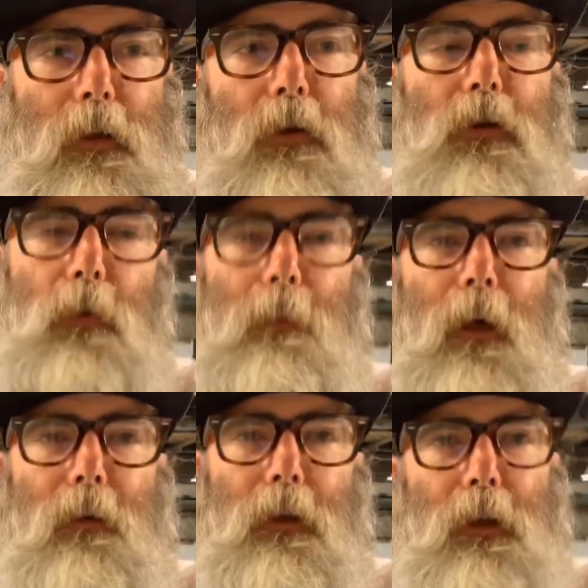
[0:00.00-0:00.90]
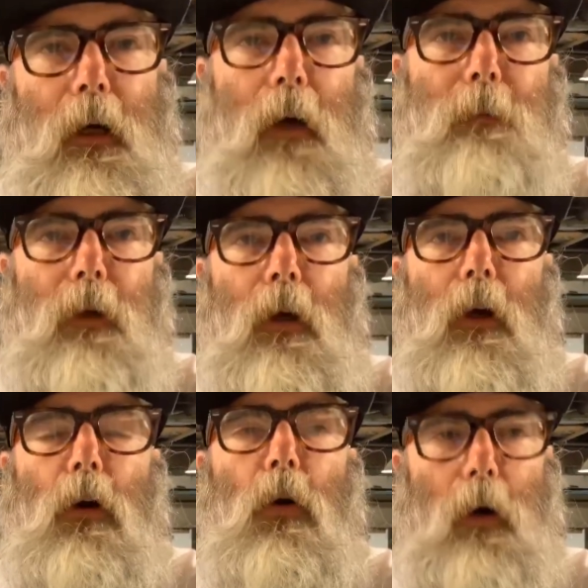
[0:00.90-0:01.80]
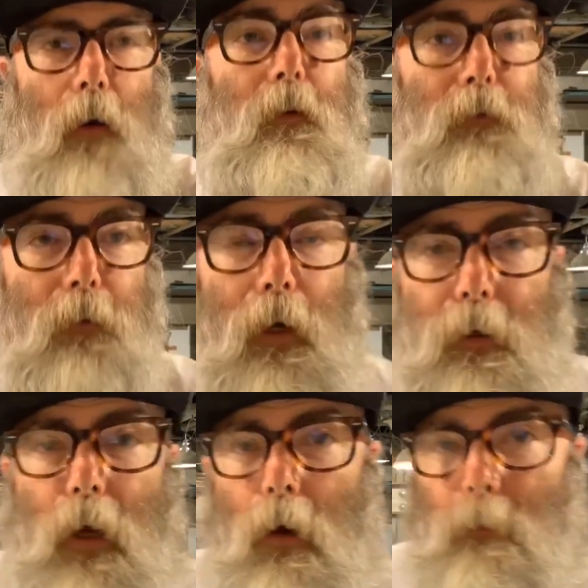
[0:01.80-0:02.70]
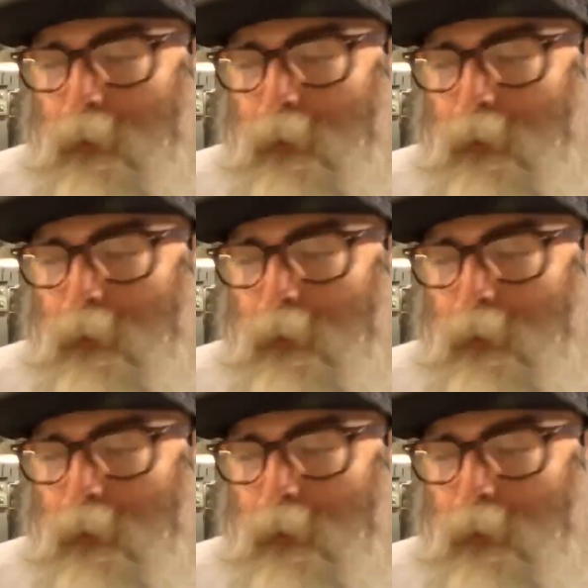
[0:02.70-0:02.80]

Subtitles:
sweep out the shop or have a friend help me